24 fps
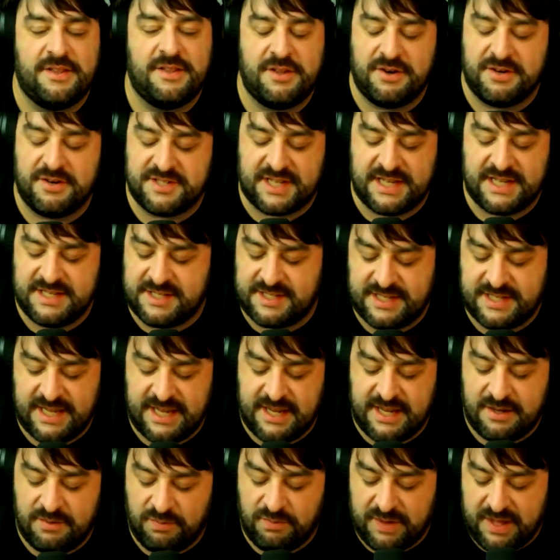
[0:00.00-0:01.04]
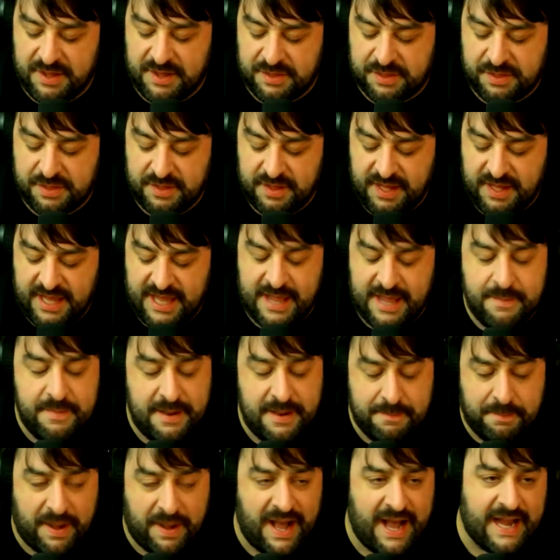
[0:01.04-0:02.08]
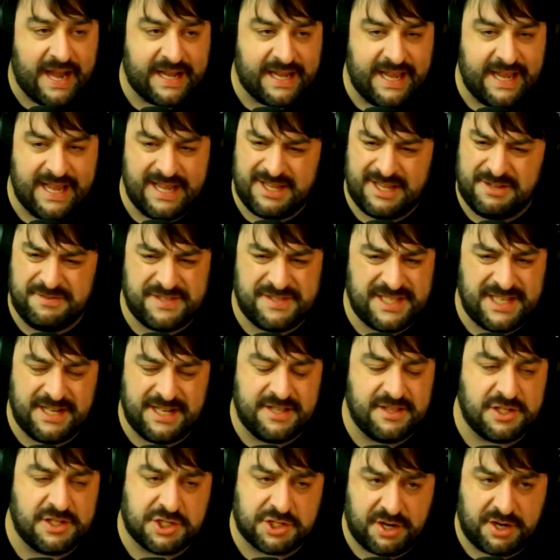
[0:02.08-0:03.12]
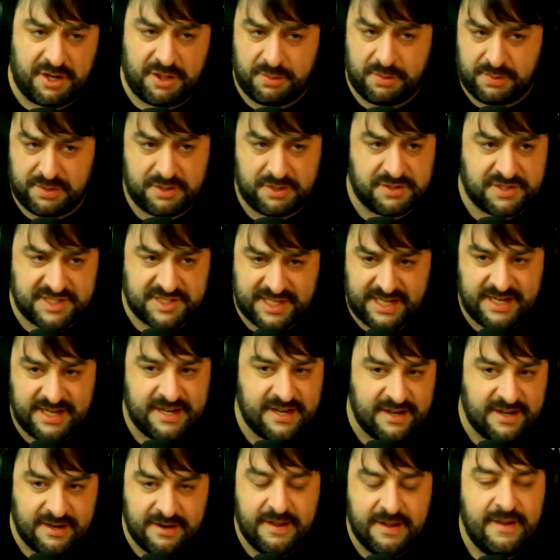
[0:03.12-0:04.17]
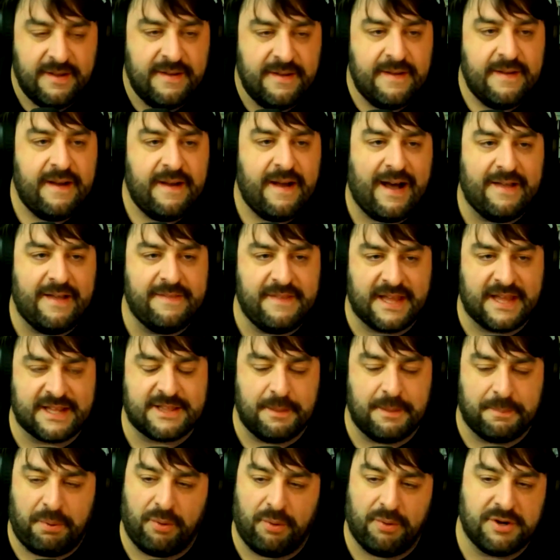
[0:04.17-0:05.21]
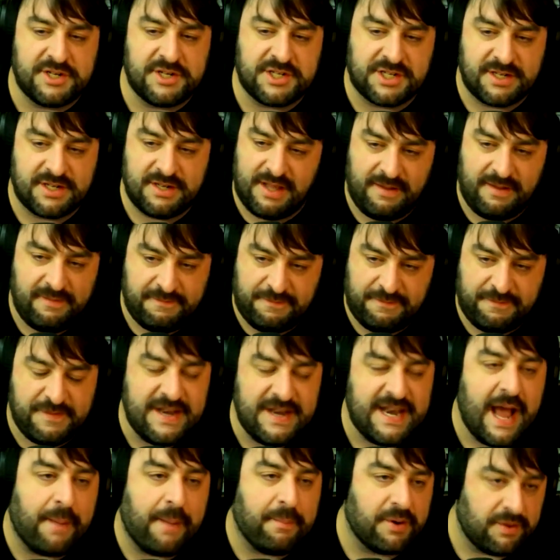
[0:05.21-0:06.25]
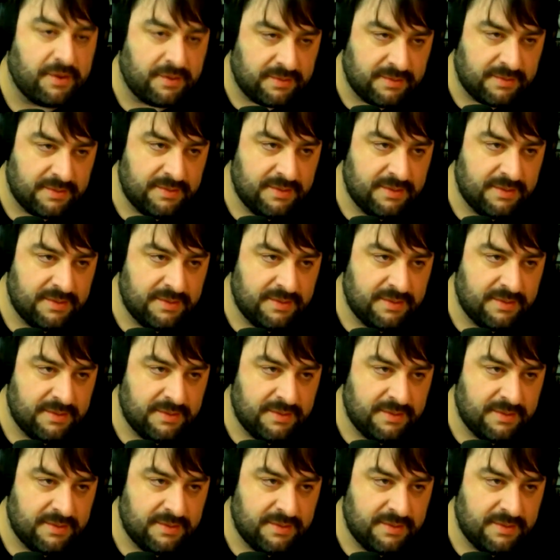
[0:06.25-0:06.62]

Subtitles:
There is a scene with him and Pa Kent. You've seen in the trailer where they're sitting on like the porch. Phenomenal.